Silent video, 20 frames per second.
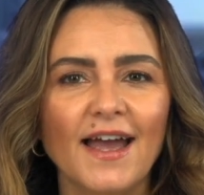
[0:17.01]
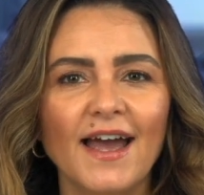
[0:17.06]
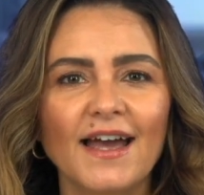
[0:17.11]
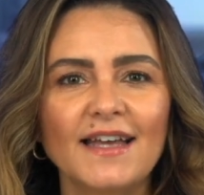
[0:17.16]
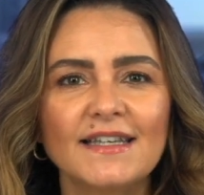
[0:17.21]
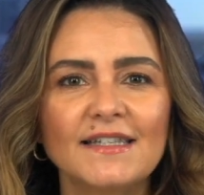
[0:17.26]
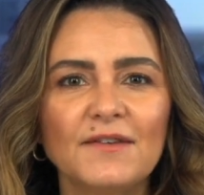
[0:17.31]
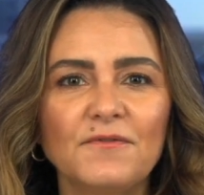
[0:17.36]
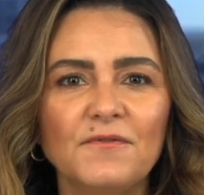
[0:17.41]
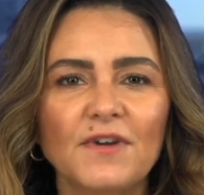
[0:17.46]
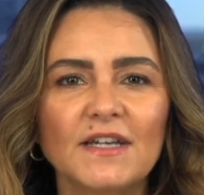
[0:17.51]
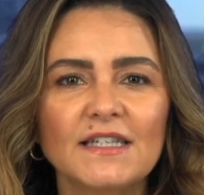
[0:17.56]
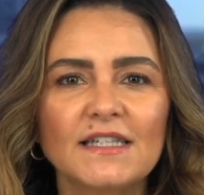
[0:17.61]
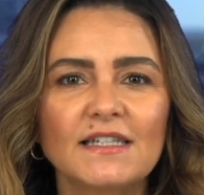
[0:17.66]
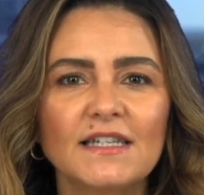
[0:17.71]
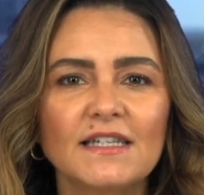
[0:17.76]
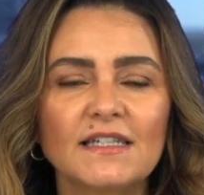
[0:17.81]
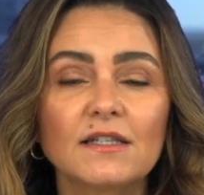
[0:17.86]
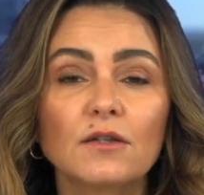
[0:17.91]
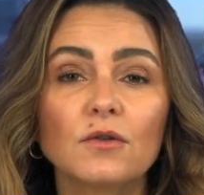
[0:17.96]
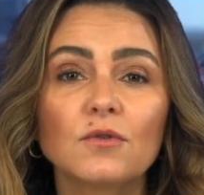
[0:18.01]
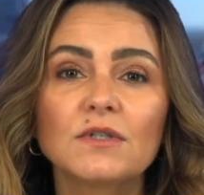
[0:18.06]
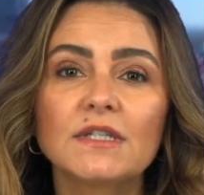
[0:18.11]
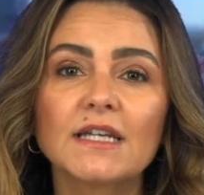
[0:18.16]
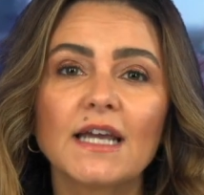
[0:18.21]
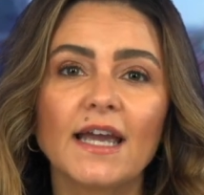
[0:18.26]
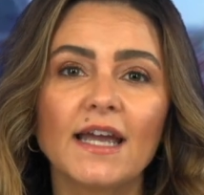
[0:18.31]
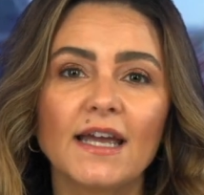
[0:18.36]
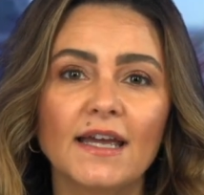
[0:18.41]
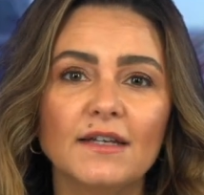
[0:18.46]
as investors looked
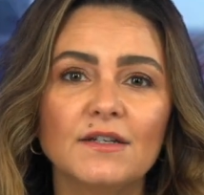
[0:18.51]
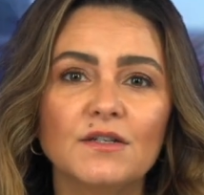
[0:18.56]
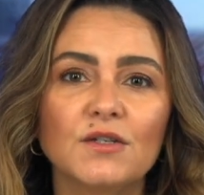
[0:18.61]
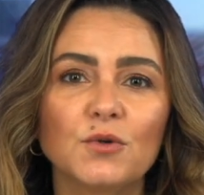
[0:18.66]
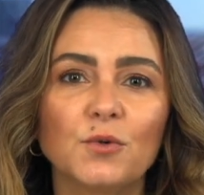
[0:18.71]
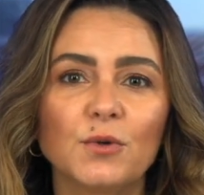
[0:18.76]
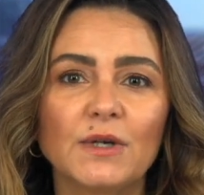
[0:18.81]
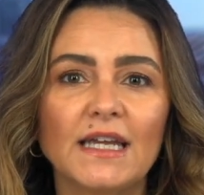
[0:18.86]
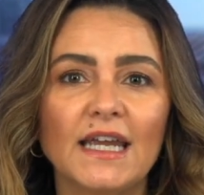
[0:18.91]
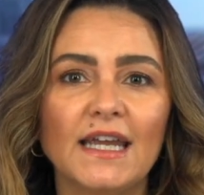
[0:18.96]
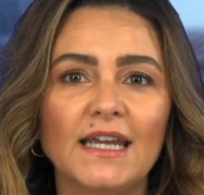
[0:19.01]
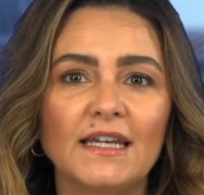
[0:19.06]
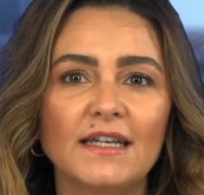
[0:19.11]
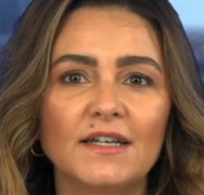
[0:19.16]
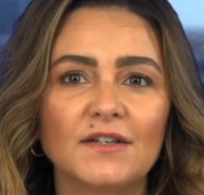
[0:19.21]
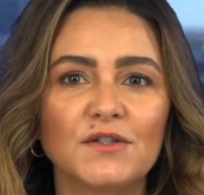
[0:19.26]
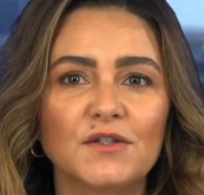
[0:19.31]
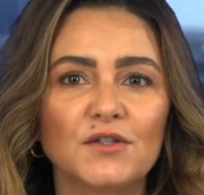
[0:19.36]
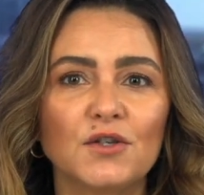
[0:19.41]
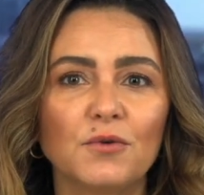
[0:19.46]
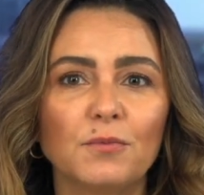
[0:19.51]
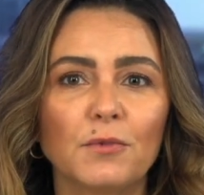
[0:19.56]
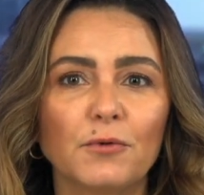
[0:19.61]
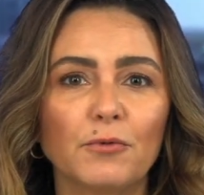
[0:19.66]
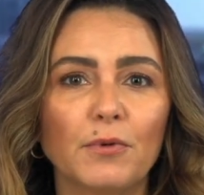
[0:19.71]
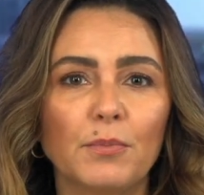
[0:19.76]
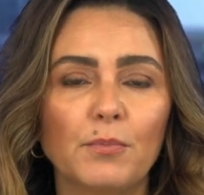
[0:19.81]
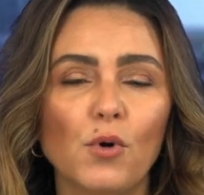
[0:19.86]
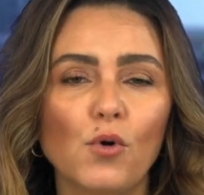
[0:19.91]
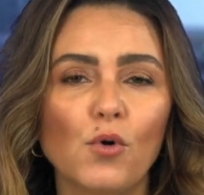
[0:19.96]
ahead to a key consumer
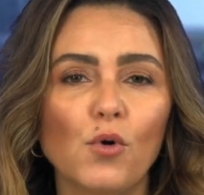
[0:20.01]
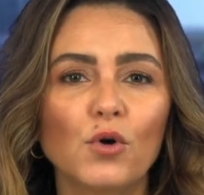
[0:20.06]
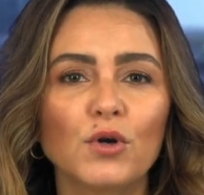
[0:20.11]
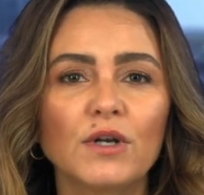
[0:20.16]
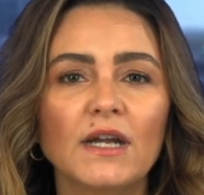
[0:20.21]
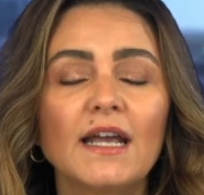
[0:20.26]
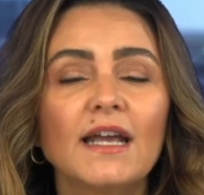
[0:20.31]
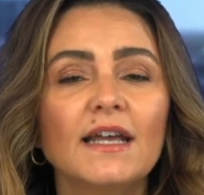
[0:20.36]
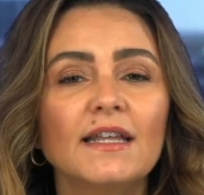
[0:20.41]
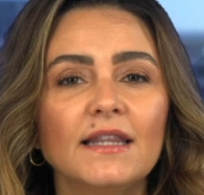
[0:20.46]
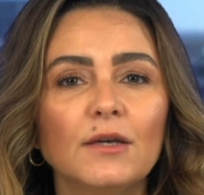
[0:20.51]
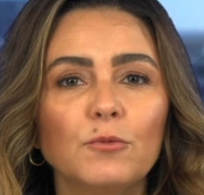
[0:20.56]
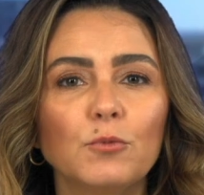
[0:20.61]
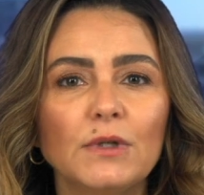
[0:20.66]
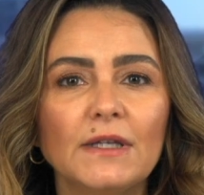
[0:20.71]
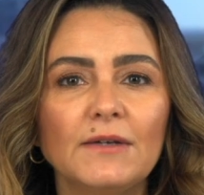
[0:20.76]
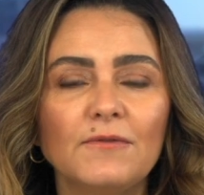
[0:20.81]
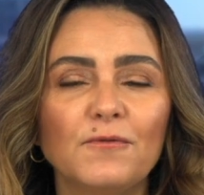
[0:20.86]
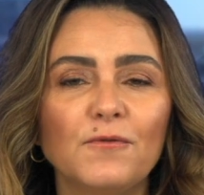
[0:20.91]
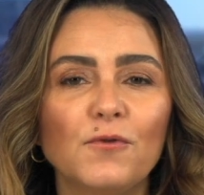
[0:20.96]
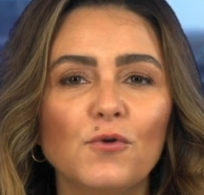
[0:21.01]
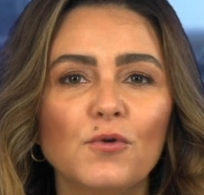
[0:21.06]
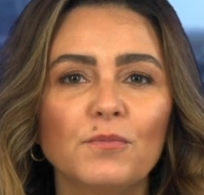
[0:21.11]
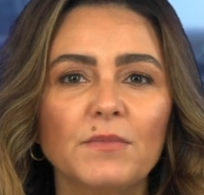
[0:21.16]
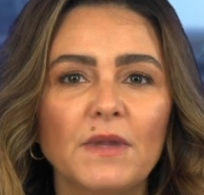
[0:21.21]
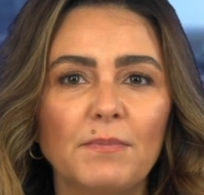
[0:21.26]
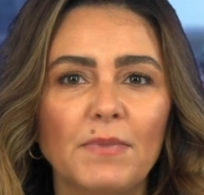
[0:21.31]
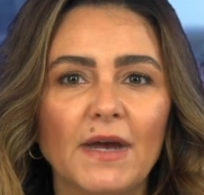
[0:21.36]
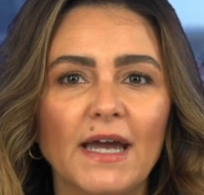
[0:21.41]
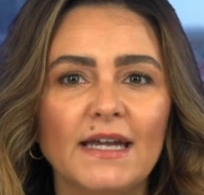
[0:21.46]
report that will
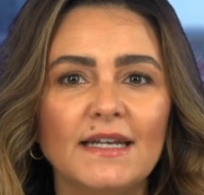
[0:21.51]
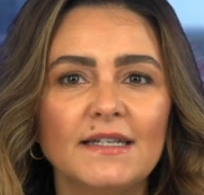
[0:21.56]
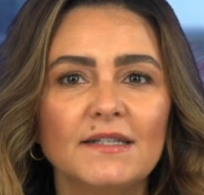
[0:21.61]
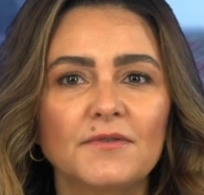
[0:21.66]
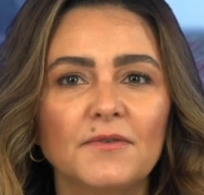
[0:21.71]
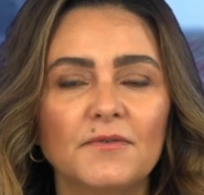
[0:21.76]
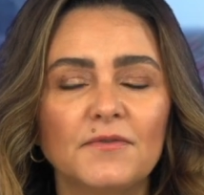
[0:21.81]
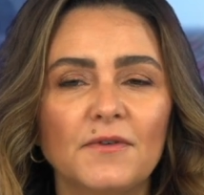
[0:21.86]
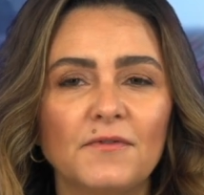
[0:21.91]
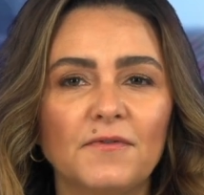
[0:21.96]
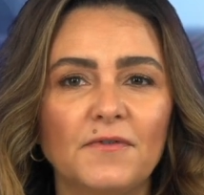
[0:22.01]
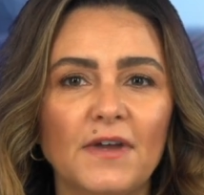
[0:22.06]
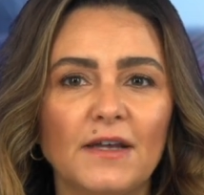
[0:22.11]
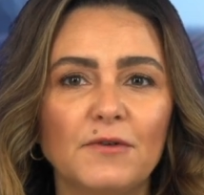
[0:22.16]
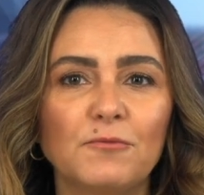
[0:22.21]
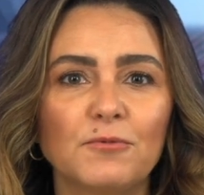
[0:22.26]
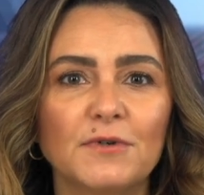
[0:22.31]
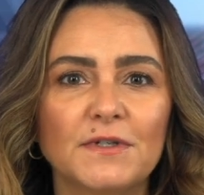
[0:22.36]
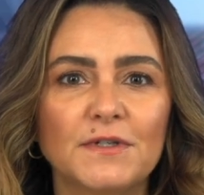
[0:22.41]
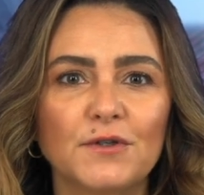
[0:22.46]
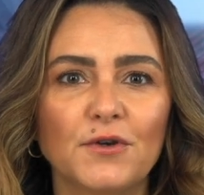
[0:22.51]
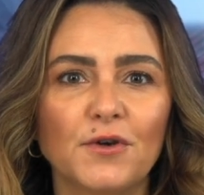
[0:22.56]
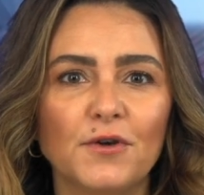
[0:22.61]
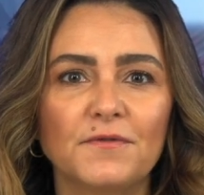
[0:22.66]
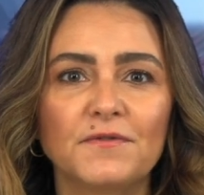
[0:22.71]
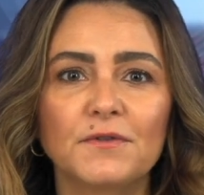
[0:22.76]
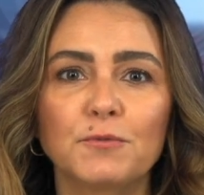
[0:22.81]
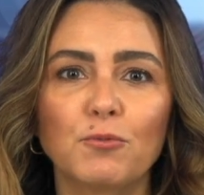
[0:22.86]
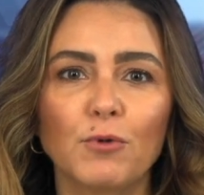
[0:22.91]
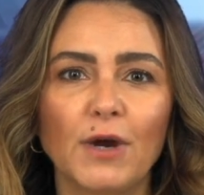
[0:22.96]
inform the pace of the Fed
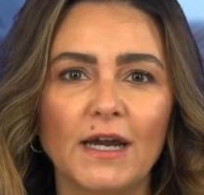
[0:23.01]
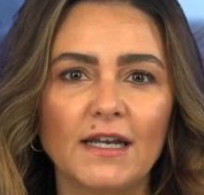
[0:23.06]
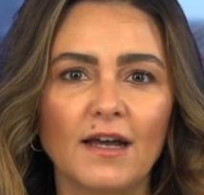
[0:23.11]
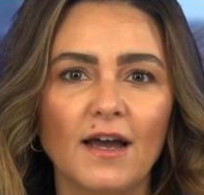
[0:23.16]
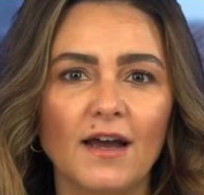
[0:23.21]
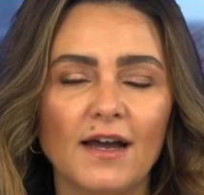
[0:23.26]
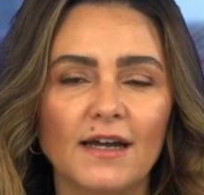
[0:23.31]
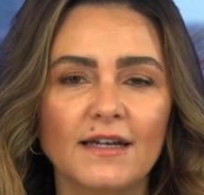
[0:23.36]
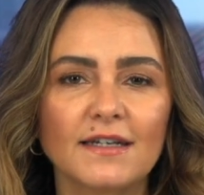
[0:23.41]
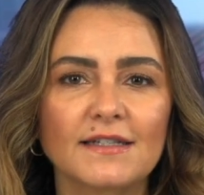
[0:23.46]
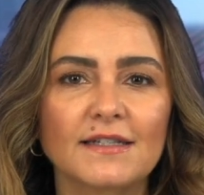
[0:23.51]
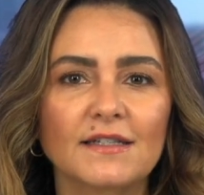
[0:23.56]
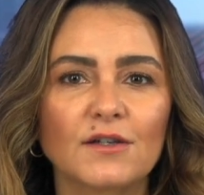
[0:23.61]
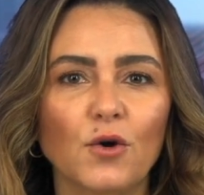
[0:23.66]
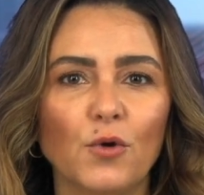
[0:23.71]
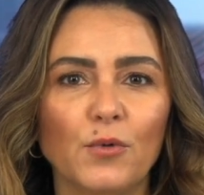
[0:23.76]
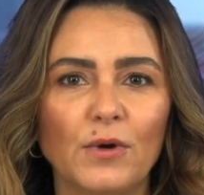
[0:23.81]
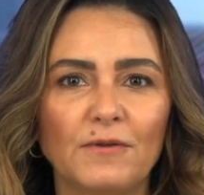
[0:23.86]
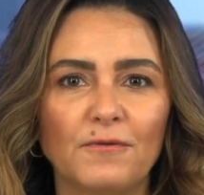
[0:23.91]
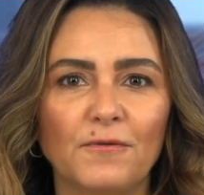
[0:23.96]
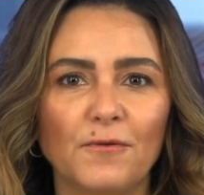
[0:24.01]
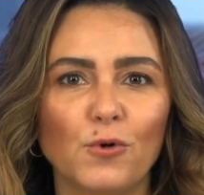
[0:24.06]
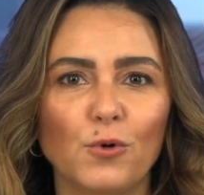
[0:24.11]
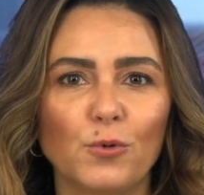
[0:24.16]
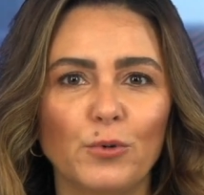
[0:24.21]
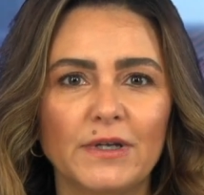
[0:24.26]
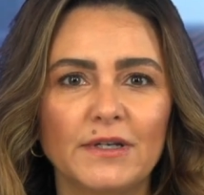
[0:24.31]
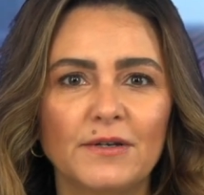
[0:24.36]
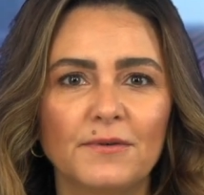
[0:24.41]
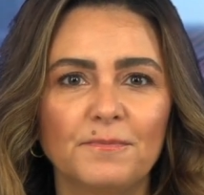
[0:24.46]
Reserve's rate hikes going
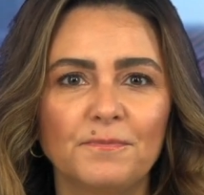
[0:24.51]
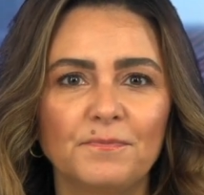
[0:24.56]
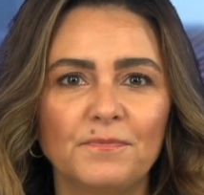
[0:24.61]
forward.